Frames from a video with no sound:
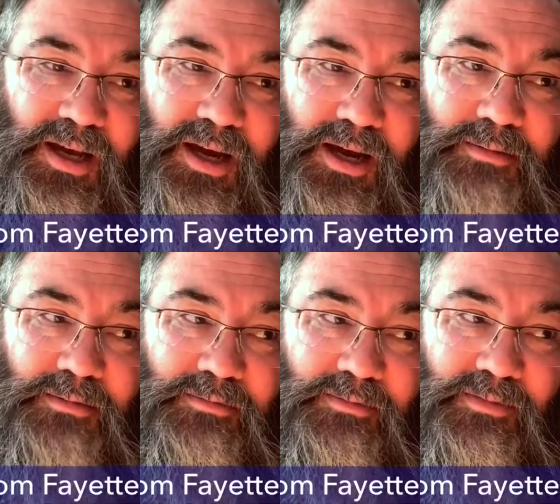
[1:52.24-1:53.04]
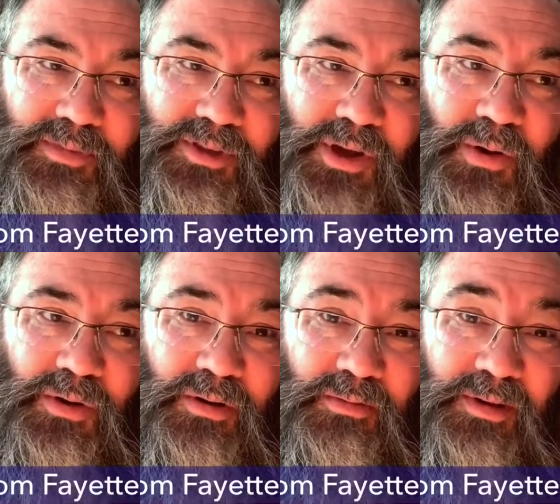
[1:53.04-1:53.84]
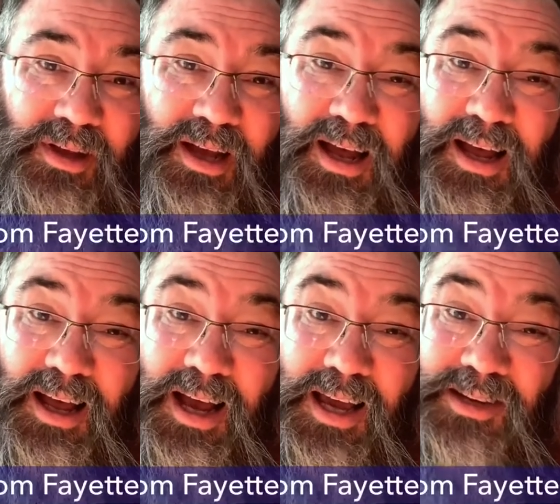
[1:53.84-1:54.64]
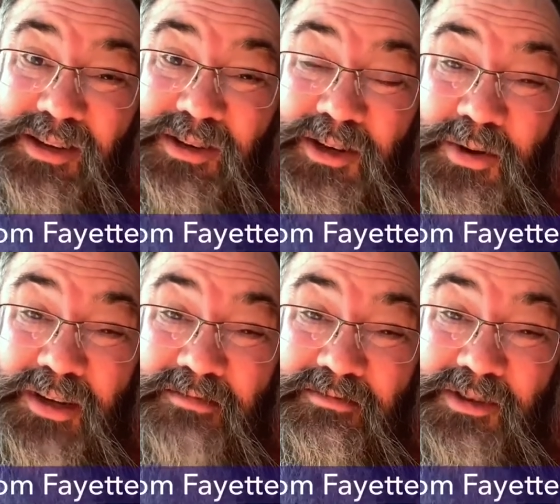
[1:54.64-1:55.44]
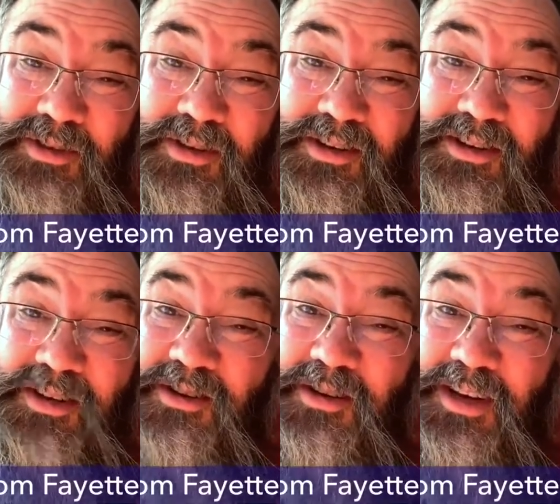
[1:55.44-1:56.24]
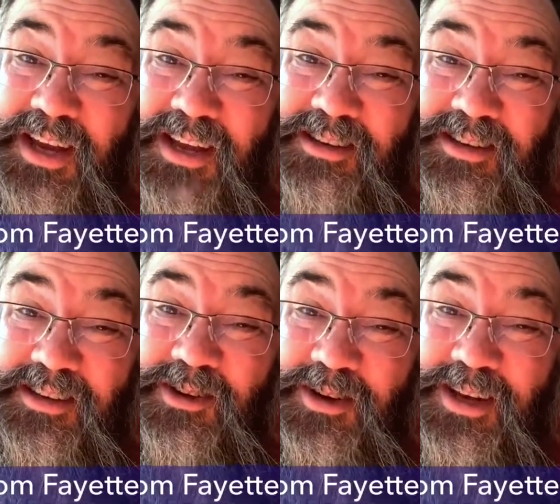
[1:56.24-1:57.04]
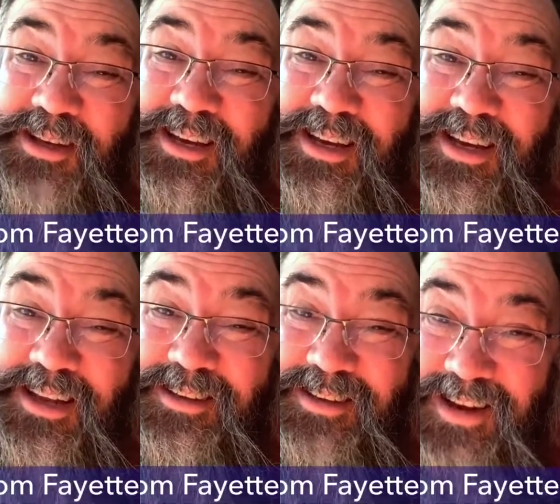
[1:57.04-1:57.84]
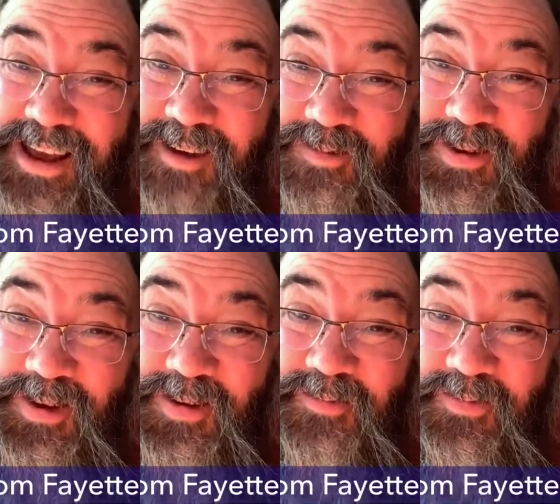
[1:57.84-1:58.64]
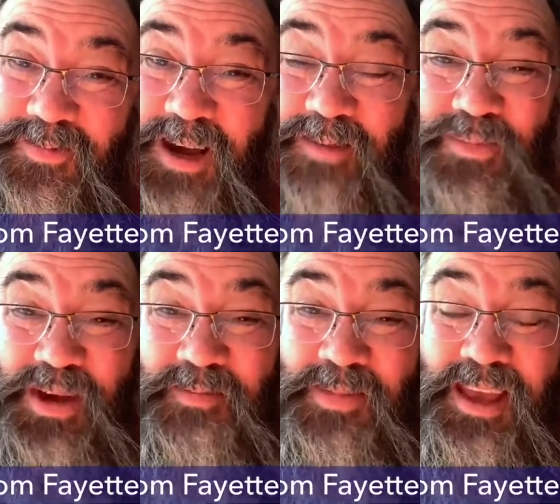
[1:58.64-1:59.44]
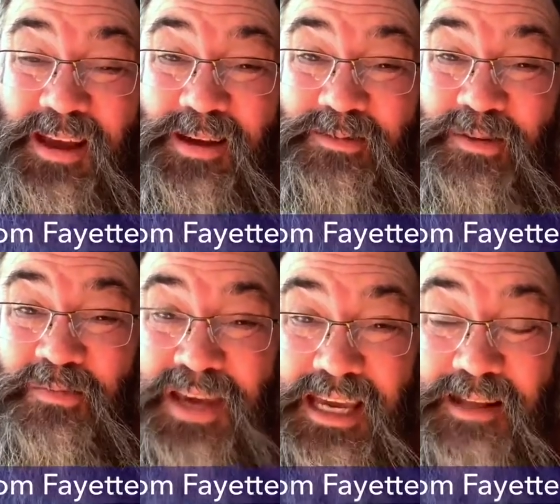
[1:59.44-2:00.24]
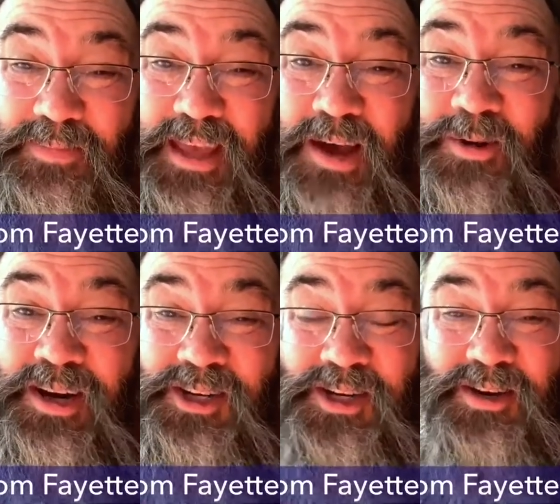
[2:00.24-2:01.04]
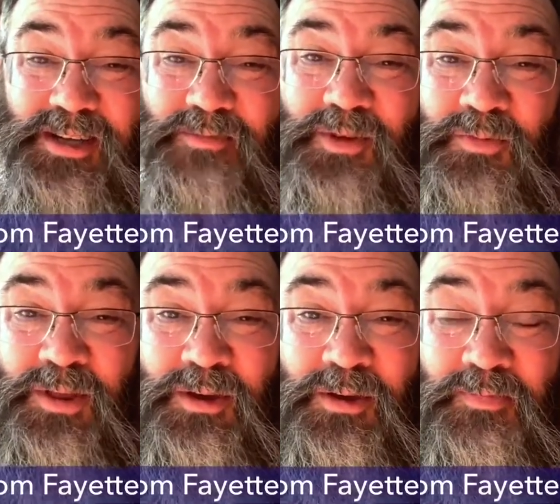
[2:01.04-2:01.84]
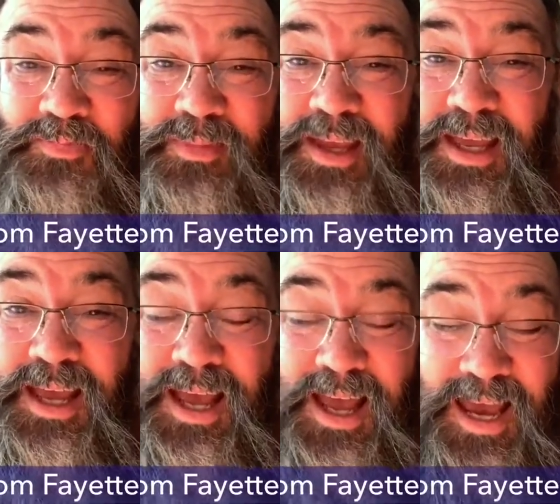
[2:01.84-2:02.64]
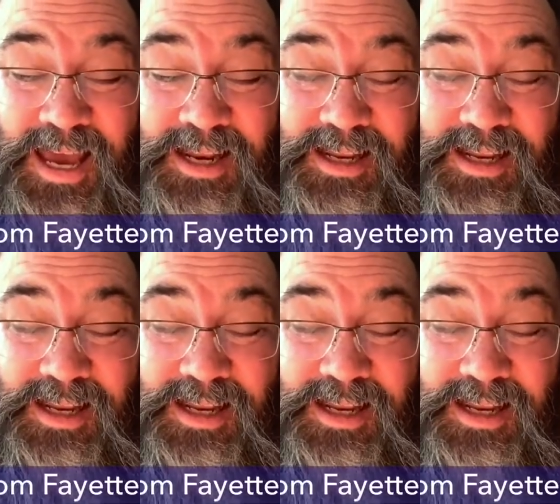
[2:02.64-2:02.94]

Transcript: Um, so I just do it. So this is as good it gets, good as it gets today for you, right? But for me, I wanted to share something with you. And